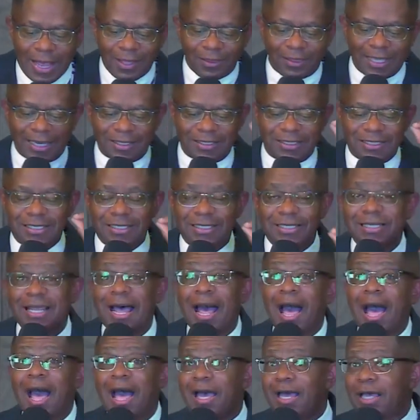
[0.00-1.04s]
that
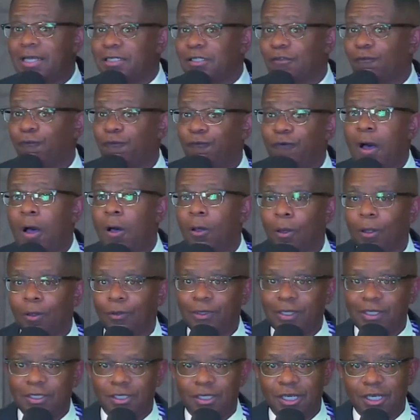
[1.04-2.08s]
signs follow
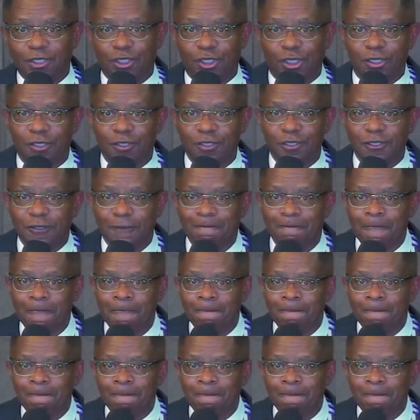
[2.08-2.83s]
decisions.